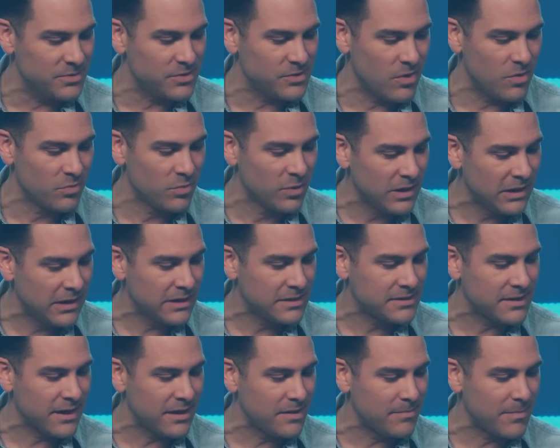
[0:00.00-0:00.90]
So I'm really
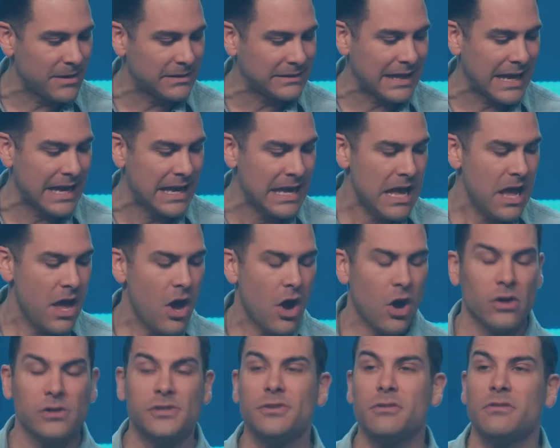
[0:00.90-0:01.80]
excited about that.
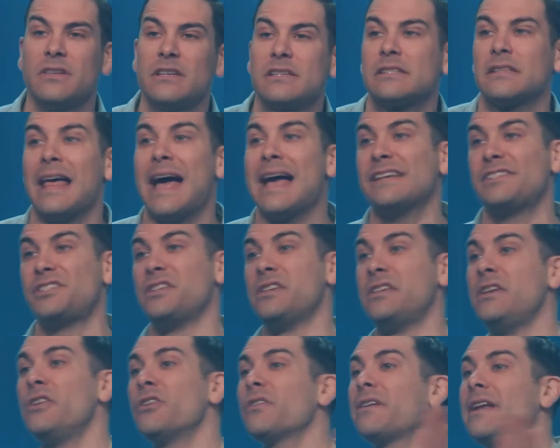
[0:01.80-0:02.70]
Also, this
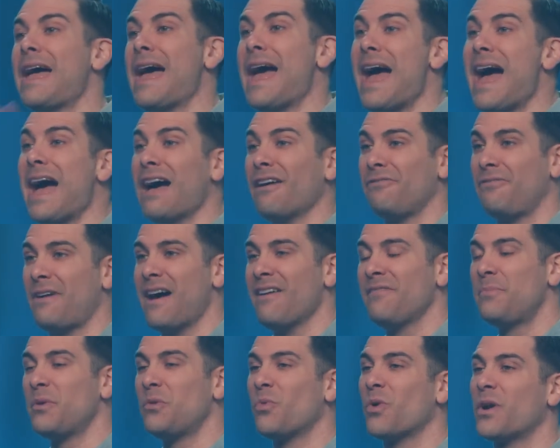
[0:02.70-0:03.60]
last year and a half,
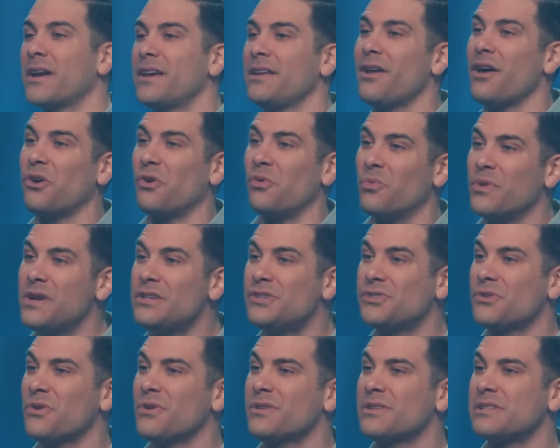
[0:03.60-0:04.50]
I've been working on a
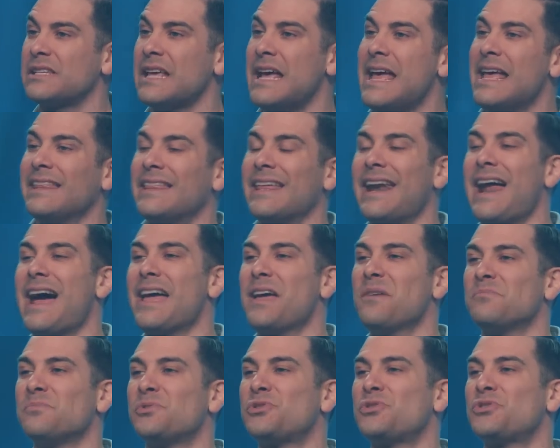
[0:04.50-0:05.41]
resource that I
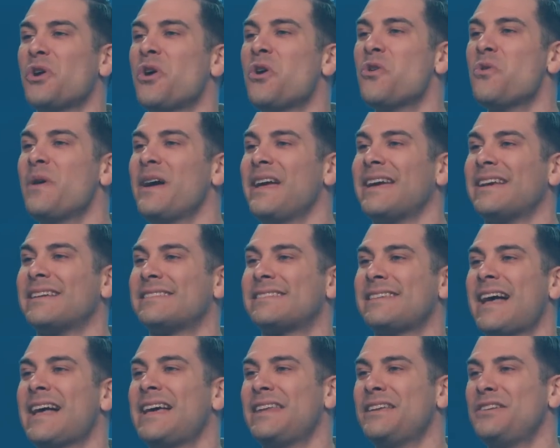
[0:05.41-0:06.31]
am so
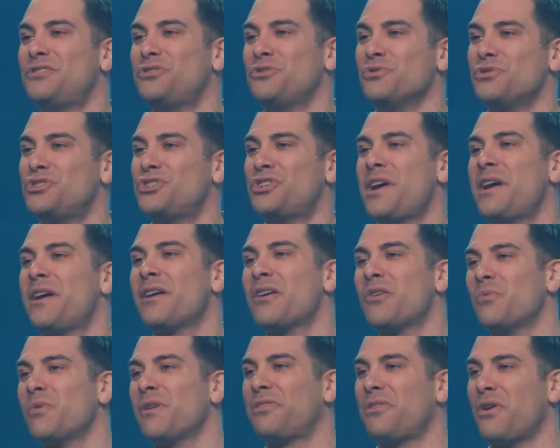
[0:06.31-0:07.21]
excited to
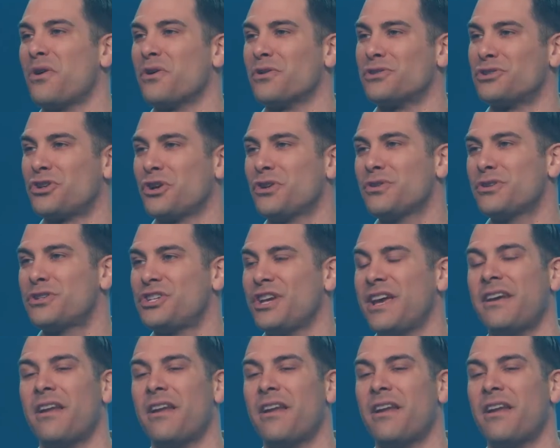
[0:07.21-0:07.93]
share with our church.